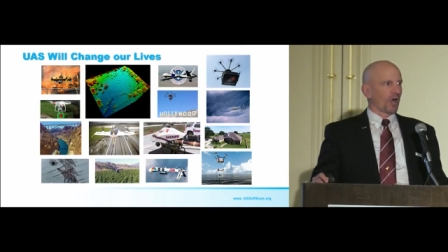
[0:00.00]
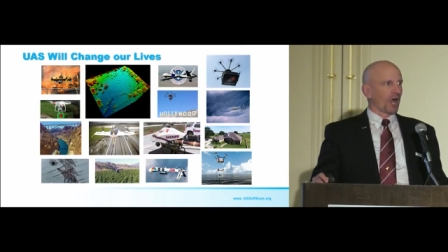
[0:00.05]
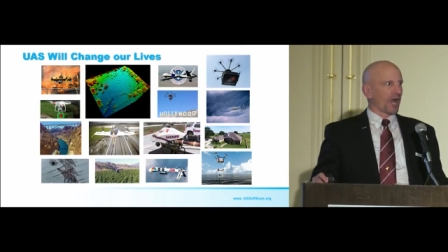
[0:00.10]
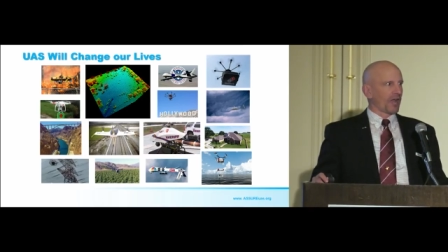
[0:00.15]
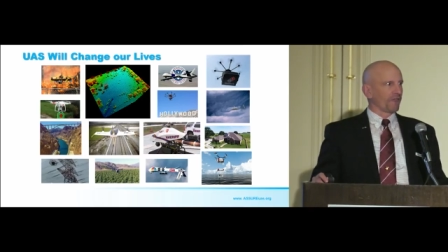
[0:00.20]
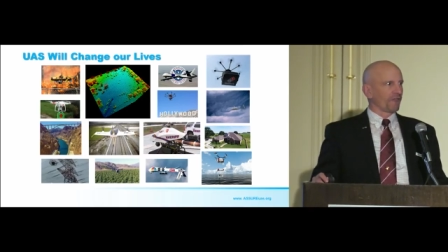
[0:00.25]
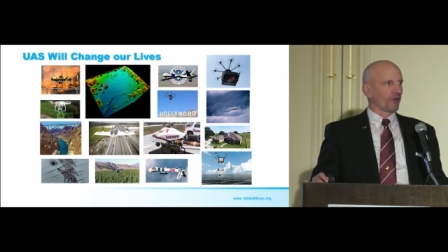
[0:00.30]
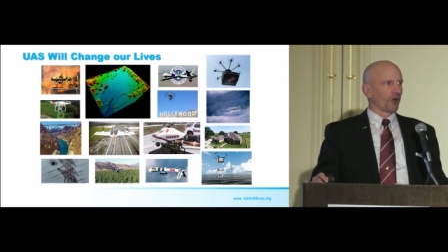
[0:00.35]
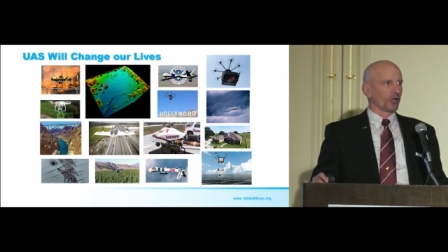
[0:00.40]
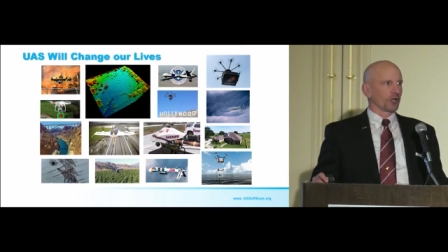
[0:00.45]

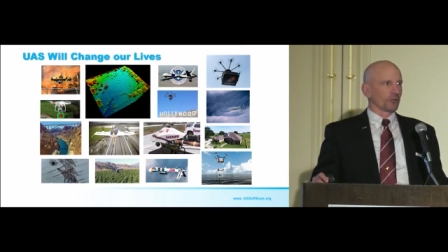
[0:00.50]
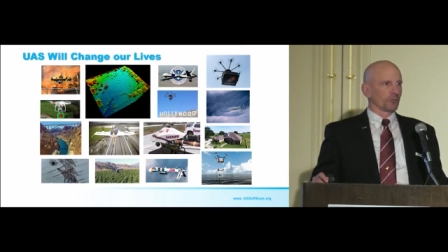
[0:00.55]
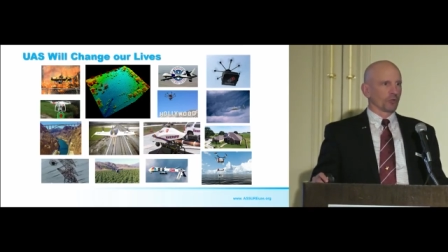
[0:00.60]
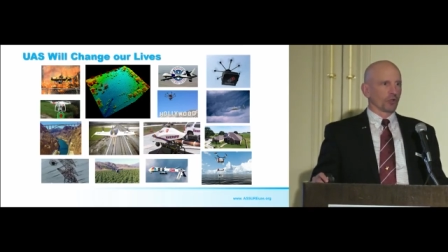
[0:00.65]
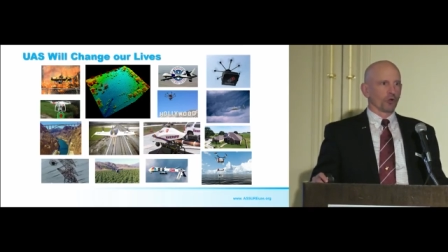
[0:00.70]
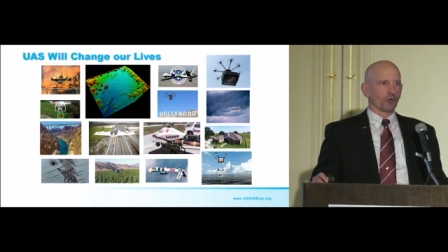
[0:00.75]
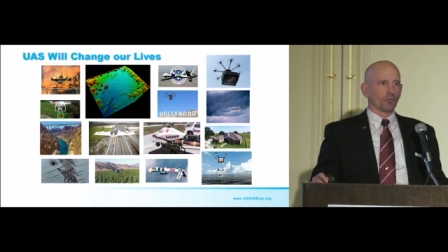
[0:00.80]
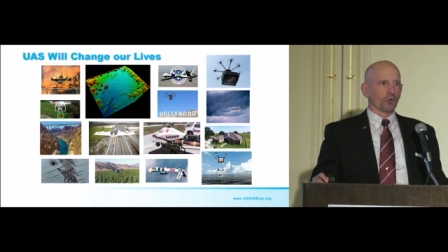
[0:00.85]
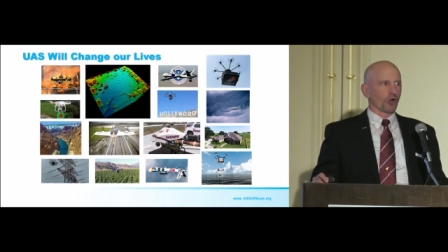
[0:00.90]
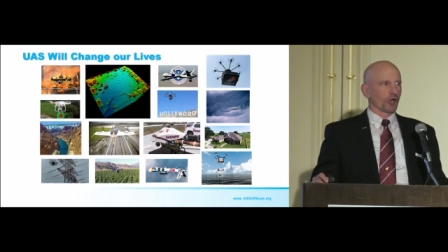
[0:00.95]
high volume,
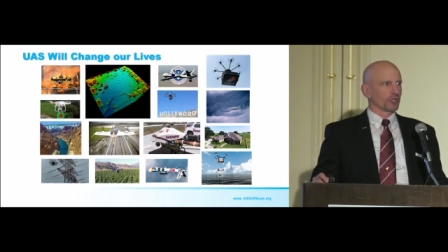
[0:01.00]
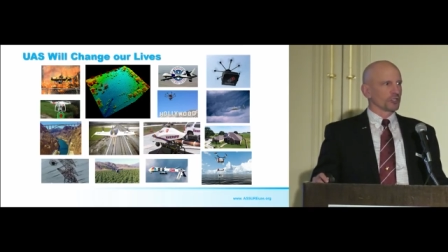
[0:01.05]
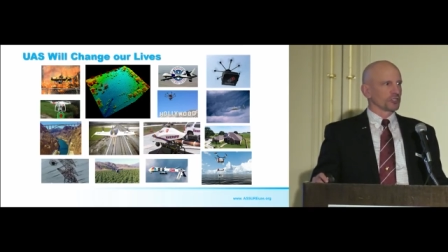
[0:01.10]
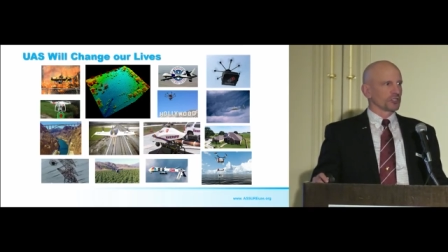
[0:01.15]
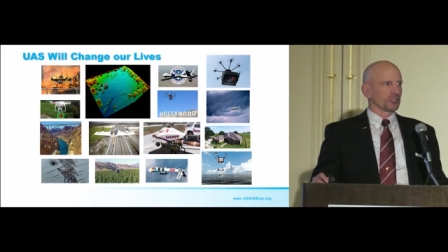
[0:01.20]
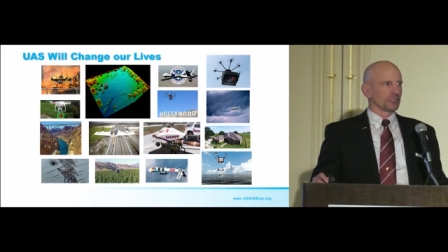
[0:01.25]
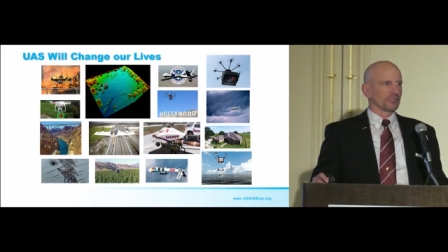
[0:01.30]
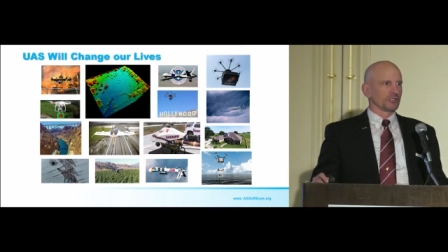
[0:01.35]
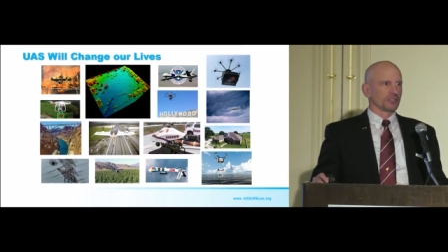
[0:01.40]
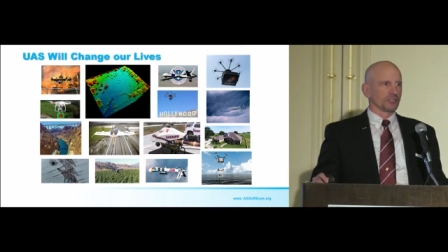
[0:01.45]
low
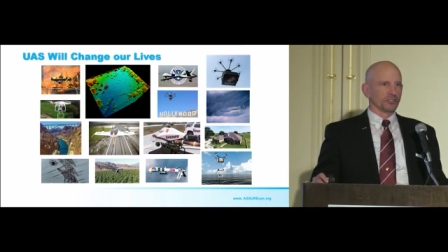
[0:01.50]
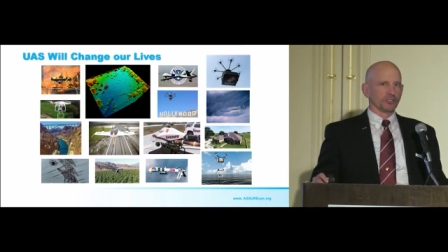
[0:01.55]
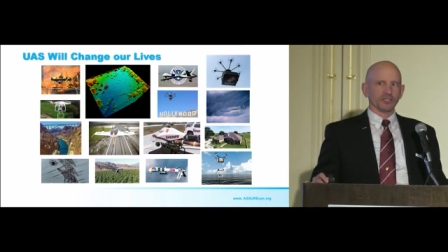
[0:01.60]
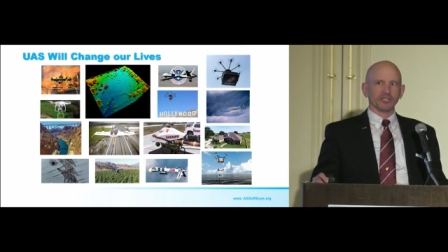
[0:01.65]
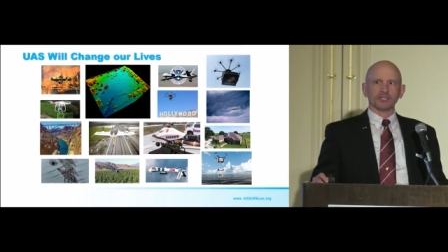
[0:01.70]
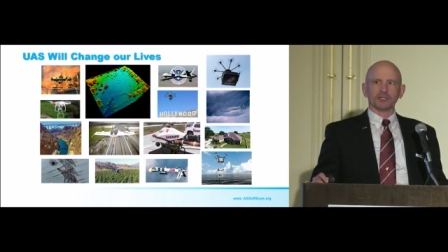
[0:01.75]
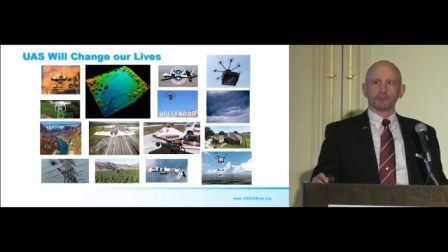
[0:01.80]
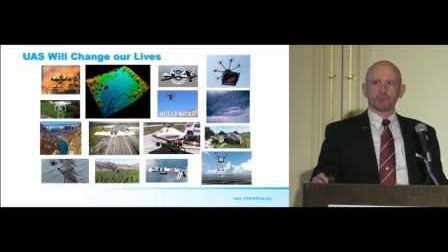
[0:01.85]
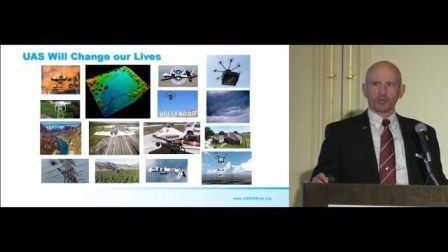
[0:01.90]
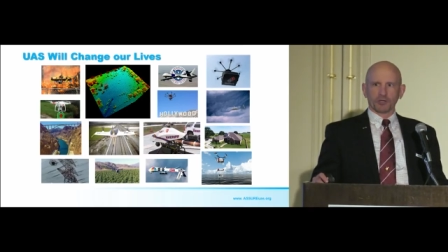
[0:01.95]
margin, you
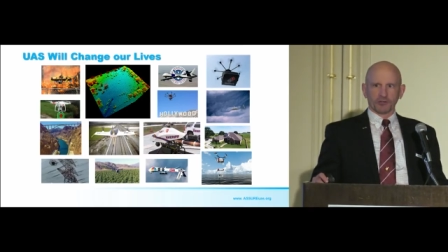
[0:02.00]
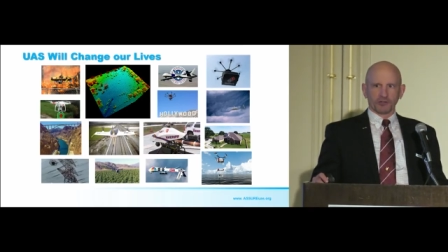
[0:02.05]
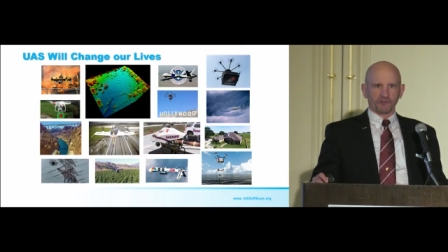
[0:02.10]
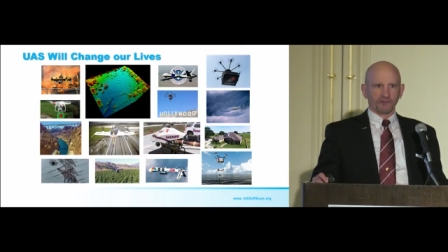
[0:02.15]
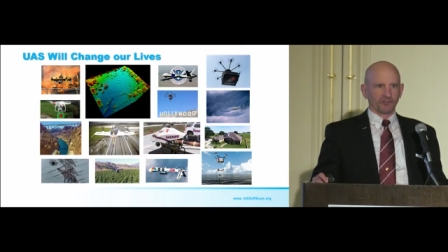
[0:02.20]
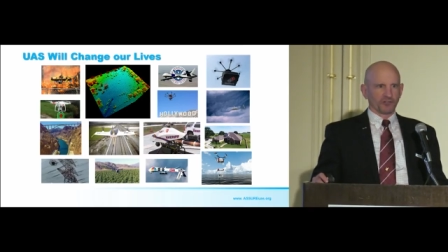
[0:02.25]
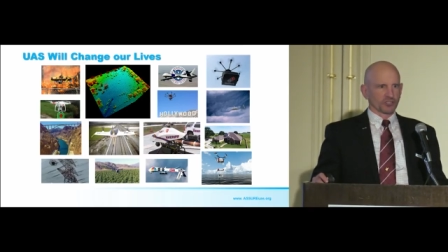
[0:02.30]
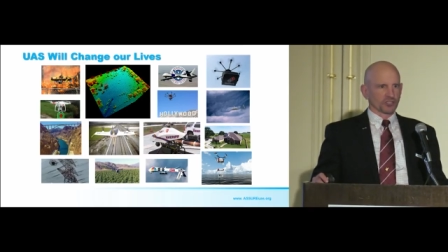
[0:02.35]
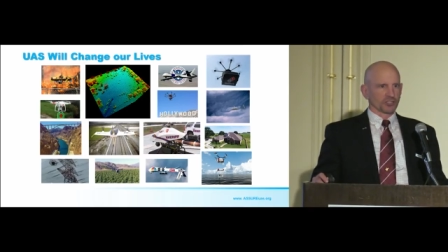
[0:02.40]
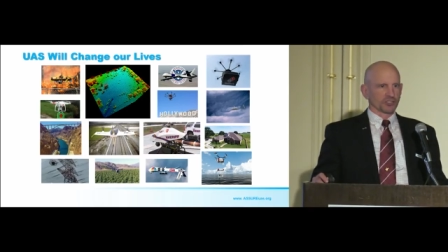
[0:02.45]
need to build
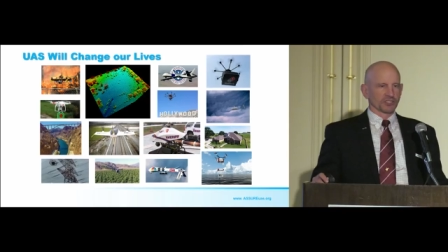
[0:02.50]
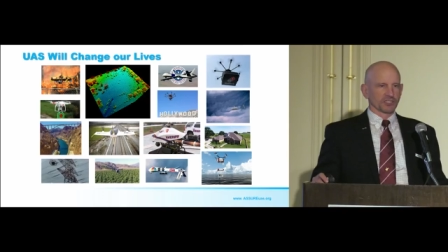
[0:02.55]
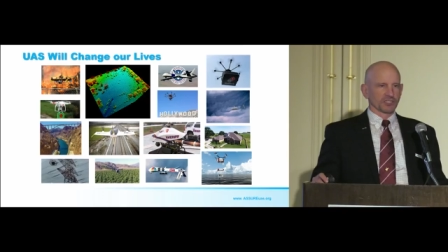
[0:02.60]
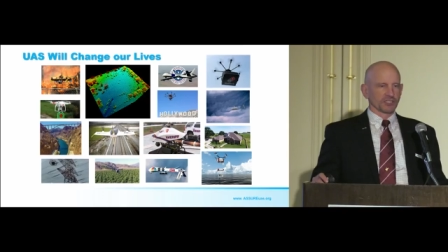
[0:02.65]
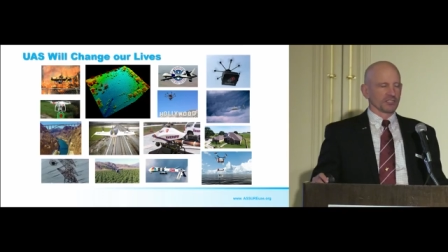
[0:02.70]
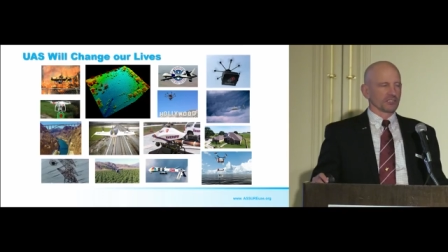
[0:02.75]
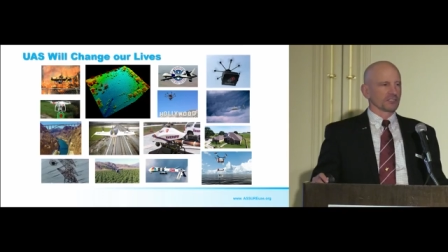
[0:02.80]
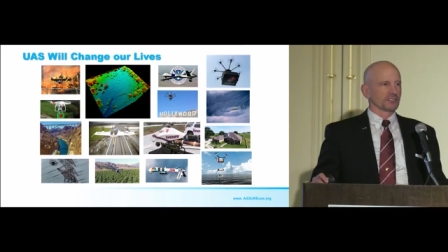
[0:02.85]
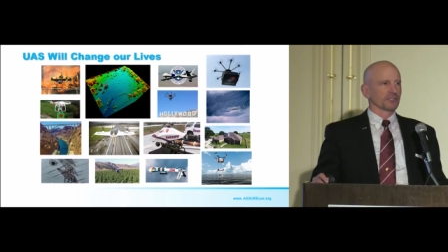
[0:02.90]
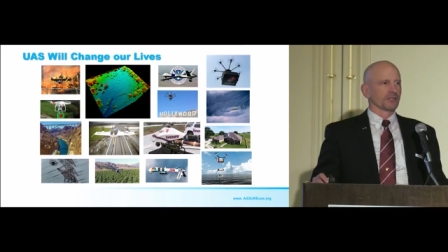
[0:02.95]

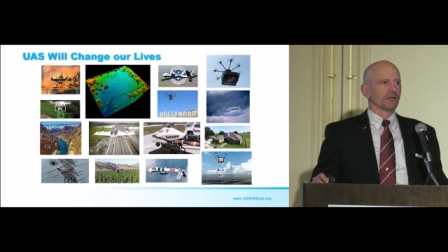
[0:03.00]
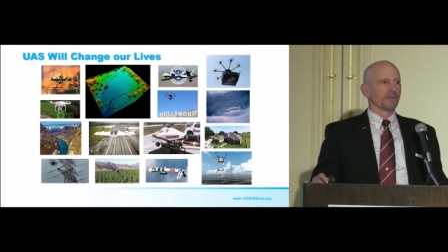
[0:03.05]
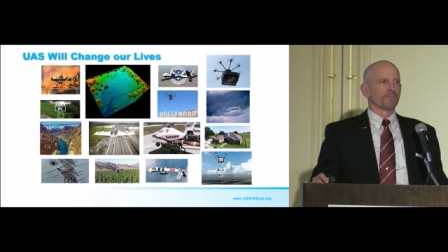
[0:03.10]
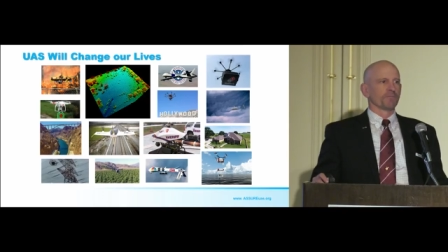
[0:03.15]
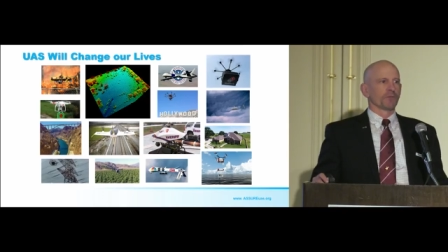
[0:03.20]
efficiencies.